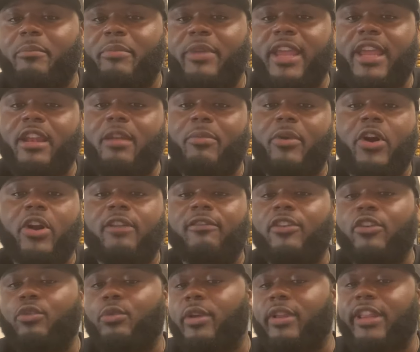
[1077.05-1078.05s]
being a part of a
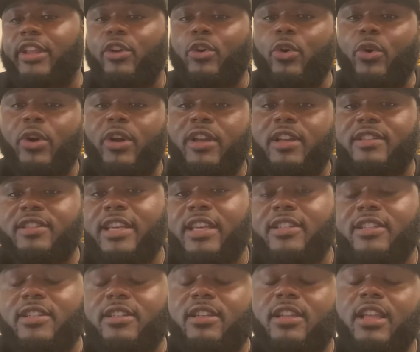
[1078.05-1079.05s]
Greek-led
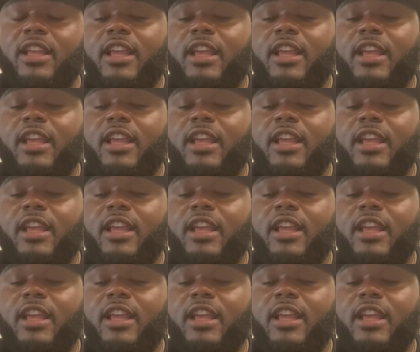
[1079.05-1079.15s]
organization.